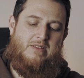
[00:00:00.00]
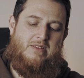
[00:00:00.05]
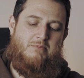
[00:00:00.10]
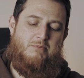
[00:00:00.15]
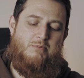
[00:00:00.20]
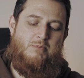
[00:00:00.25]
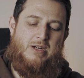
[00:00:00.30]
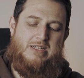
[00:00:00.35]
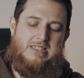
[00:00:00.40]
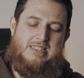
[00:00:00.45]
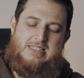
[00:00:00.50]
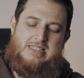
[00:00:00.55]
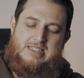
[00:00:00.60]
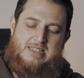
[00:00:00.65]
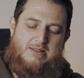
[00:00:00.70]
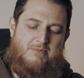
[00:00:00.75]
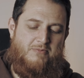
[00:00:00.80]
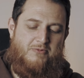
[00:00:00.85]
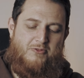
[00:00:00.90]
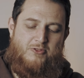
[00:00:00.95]
but
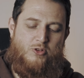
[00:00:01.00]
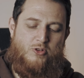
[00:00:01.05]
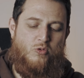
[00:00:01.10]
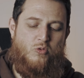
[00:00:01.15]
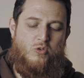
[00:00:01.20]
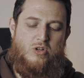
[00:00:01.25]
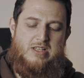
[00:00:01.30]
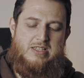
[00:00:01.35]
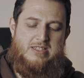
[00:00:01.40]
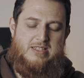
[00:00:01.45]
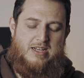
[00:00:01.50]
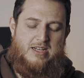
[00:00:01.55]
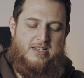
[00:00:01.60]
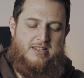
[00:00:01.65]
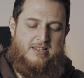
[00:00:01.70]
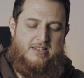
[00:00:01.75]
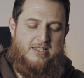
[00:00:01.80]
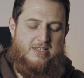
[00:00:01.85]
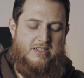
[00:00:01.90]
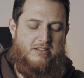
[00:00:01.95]
some florals are
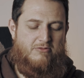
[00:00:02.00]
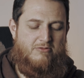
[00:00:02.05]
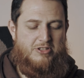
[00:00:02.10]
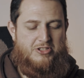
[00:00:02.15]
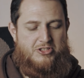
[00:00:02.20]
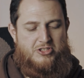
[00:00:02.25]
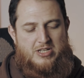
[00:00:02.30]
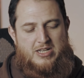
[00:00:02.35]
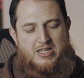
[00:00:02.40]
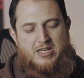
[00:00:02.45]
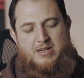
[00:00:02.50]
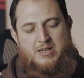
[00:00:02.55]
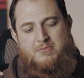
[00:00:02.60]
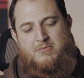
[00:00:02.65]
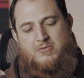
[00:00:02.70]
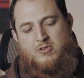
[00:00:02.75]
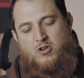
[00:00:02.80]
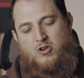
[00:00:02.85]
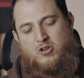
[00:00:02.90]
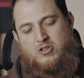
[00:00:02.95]
there which I
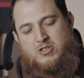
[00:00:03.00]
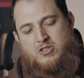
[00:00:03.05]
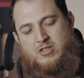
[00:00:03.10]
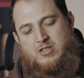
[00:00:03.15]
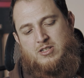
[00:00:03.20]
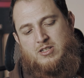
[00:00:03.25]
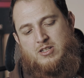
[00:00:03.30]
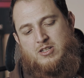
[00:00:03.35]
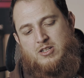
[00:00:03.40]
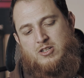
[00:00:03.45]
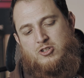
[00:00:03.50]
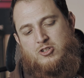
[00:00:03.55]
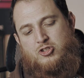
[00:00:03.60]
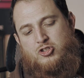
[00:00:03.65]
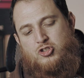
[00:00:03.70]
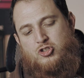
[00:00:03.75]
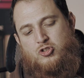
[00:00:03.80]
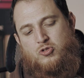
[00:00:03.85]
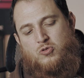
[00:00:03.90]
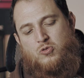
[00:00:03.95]
am not
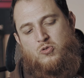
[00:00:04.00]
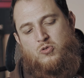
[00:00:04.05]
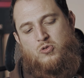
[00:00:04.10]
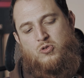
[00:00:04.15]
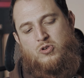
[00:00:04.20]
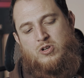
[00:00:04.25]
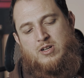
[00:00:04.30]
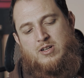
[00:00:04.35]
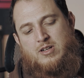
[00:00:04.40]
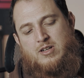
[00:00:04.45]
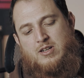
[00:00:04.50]
sure